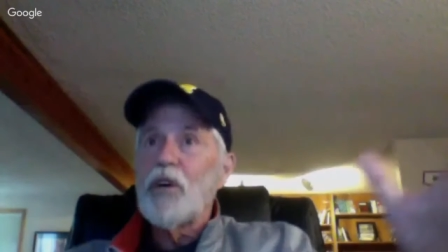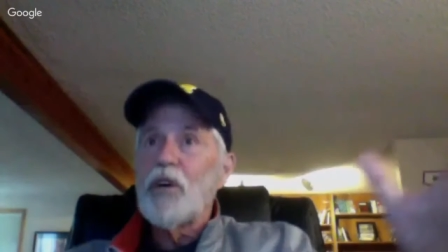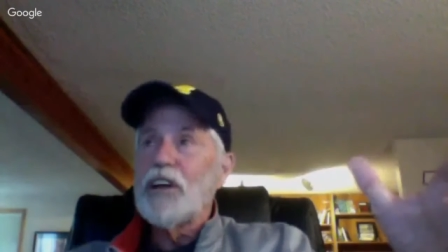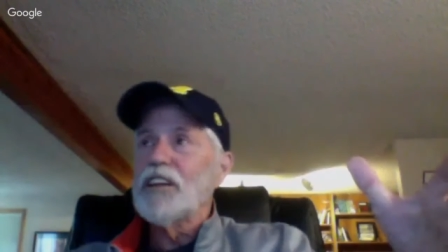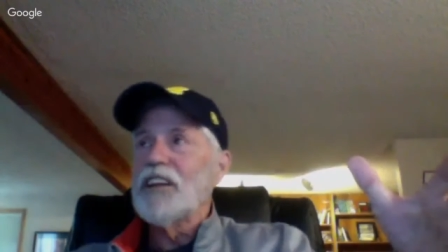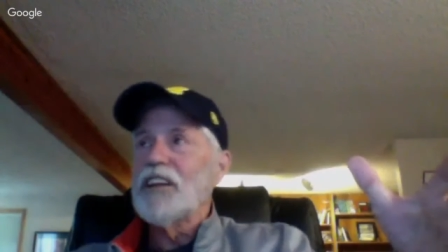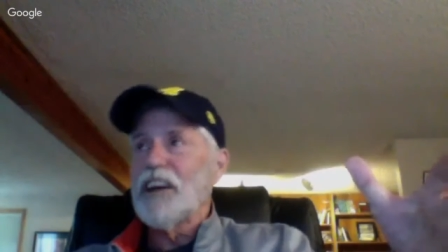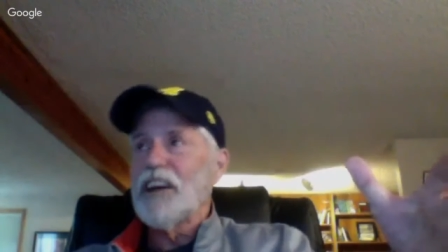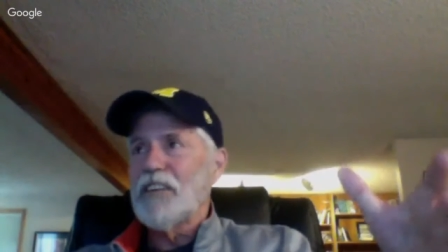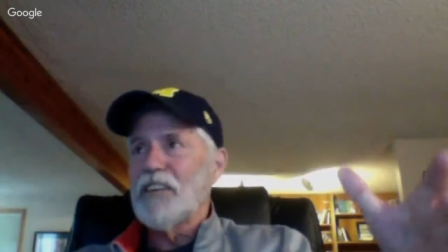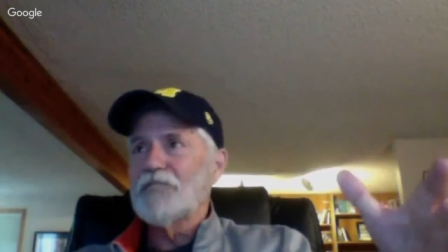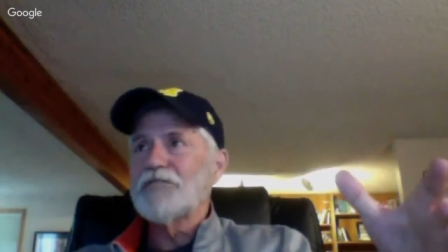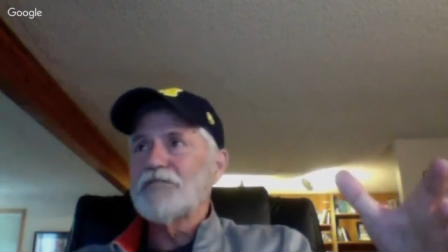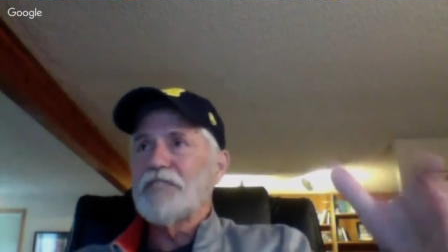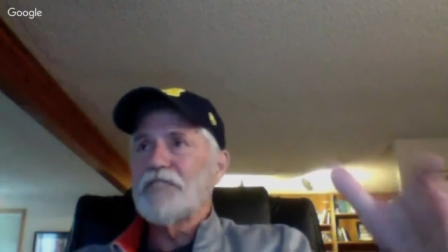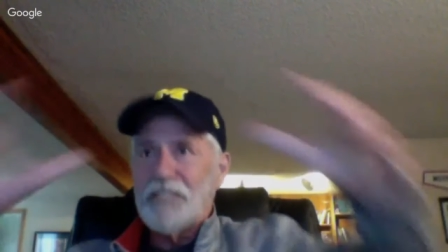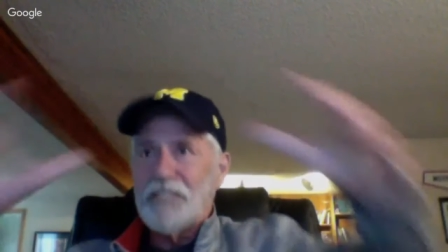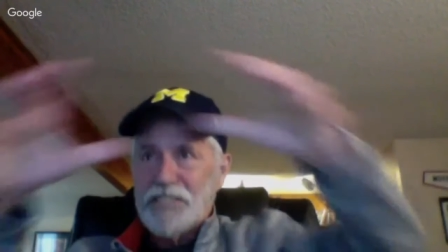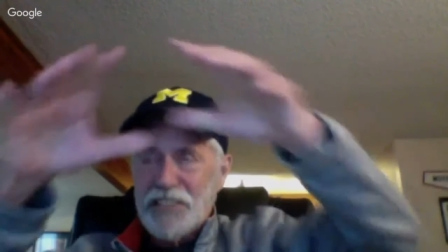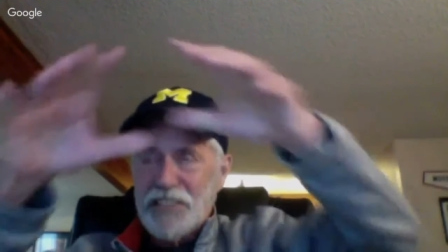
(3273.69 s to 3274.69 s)
wheelhouse,
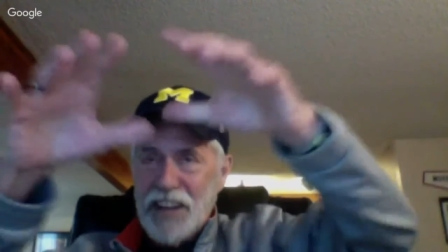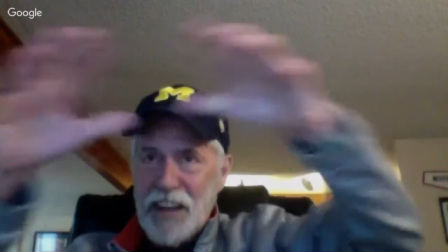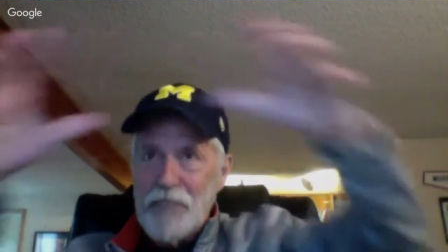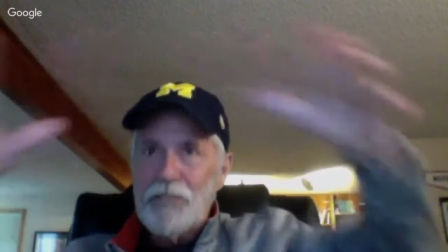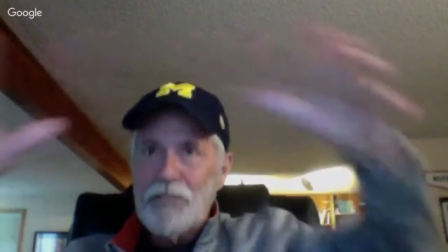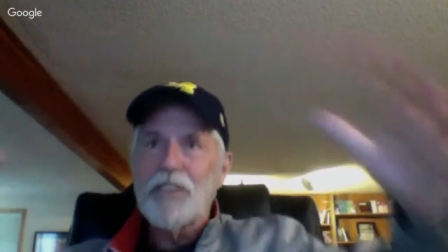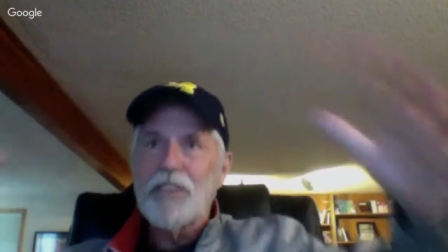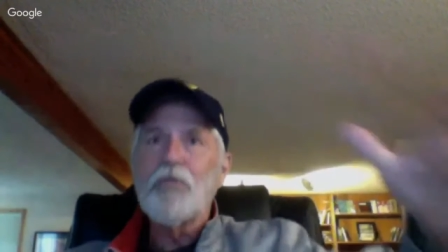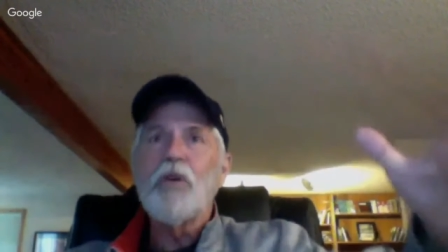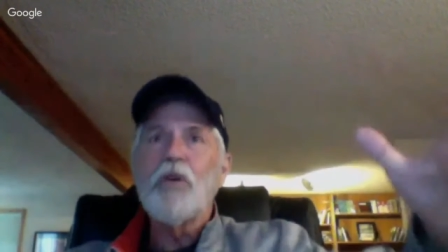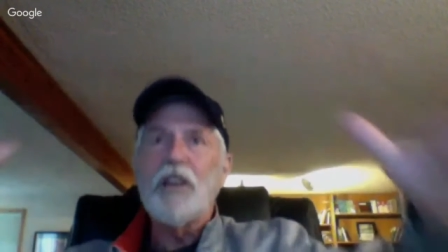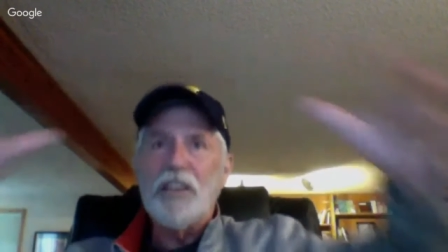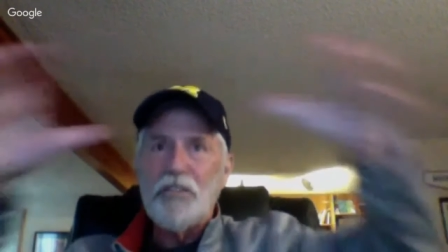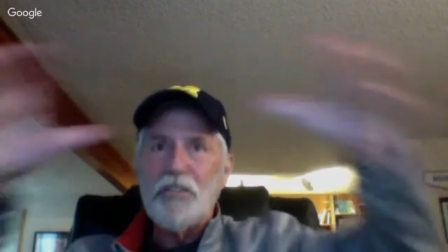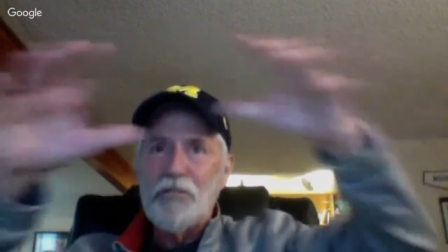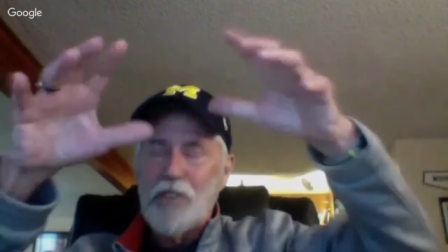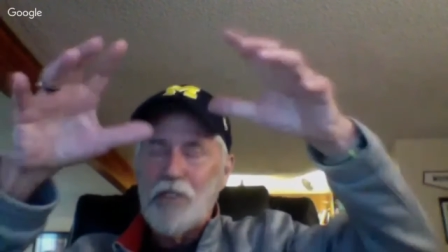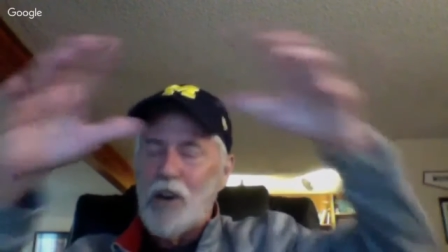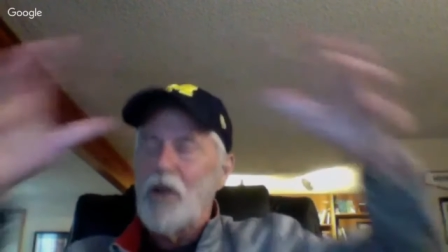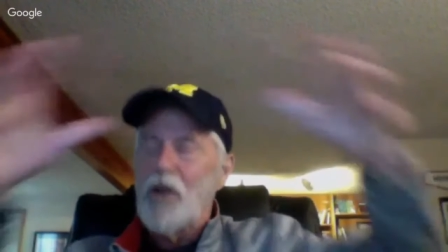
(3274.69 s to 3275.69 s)
if you stay within what
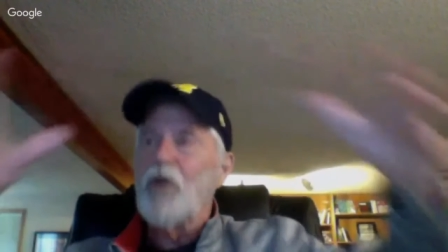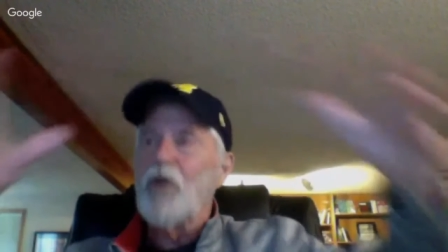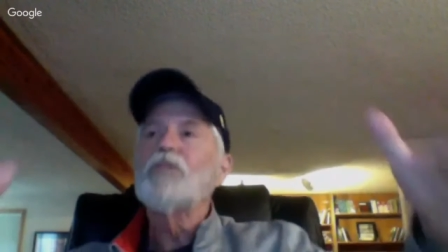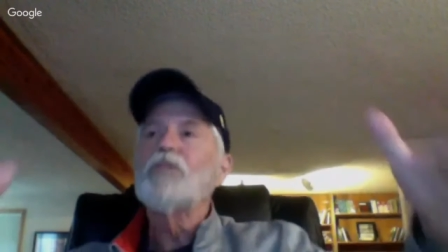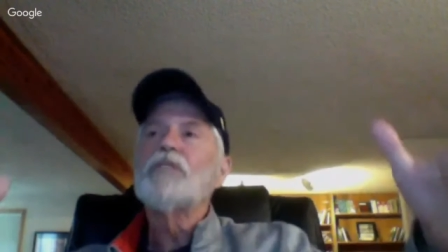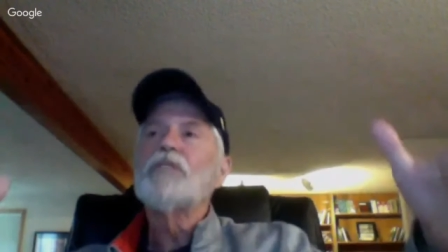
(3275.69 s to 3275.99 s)
you know